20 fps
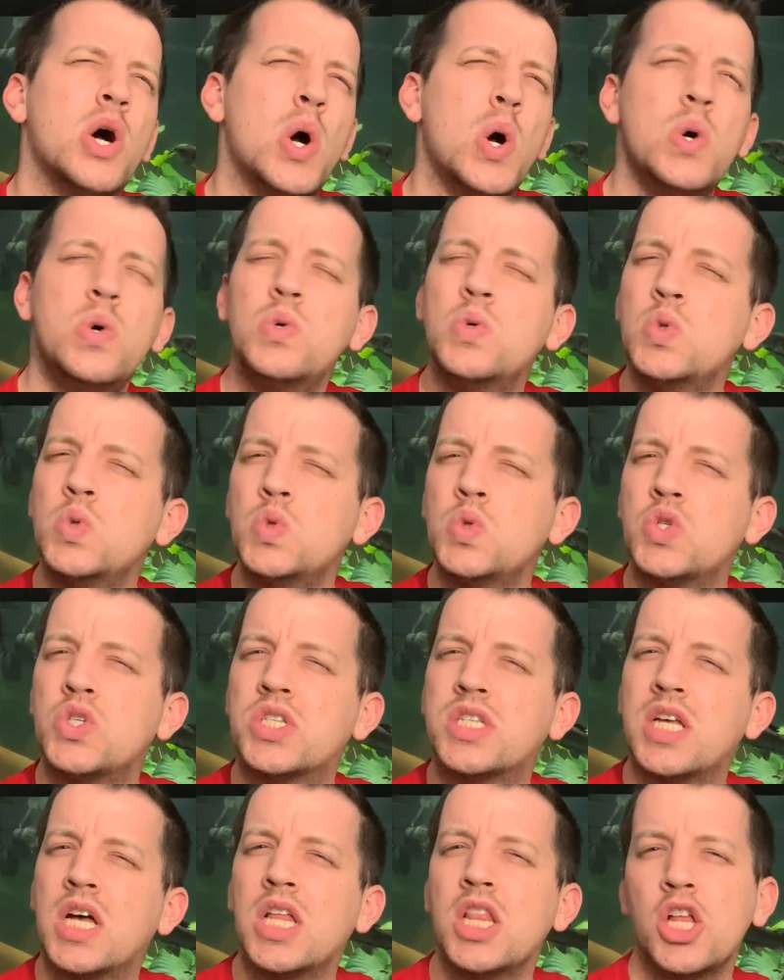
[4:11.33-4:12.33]

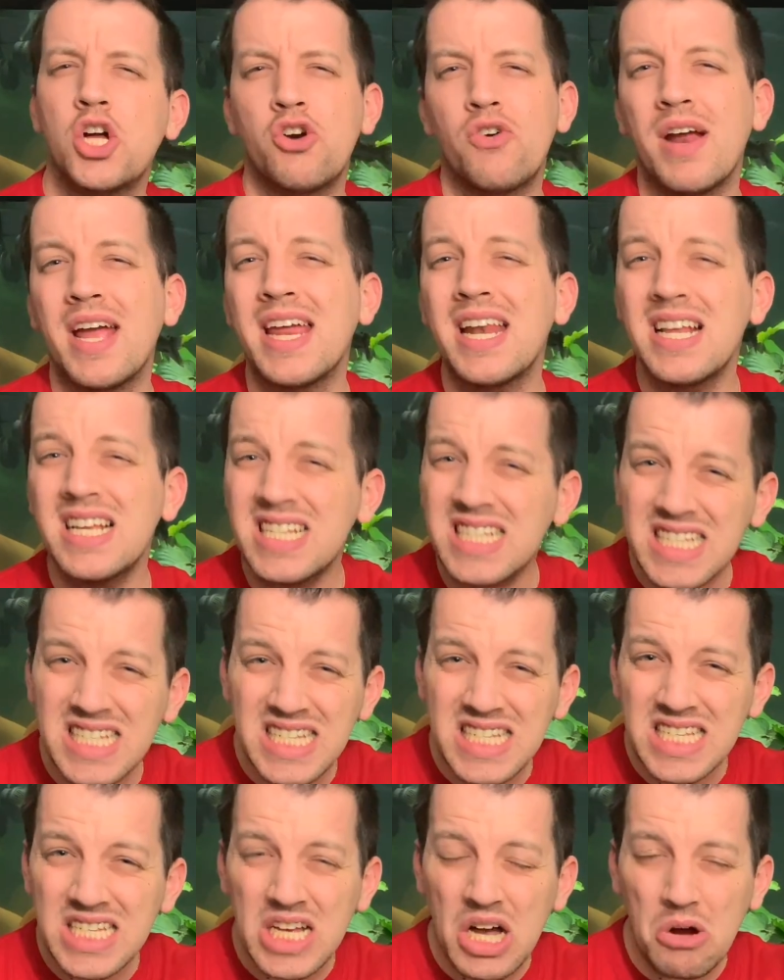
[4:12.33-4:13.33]

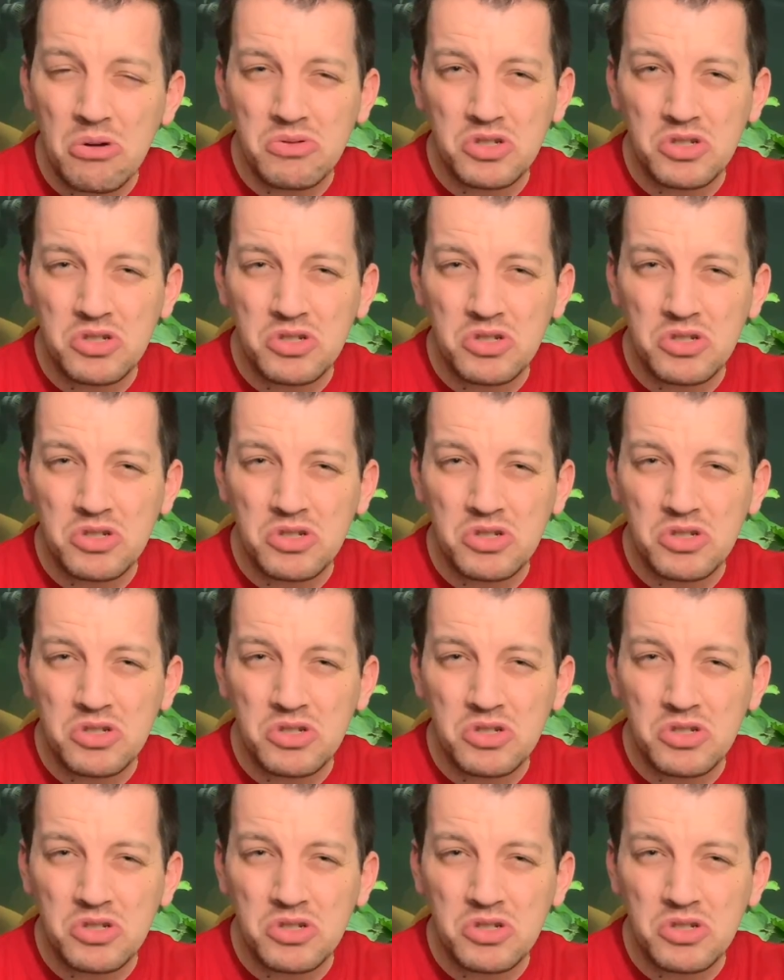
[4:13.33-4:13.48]
ocellaris,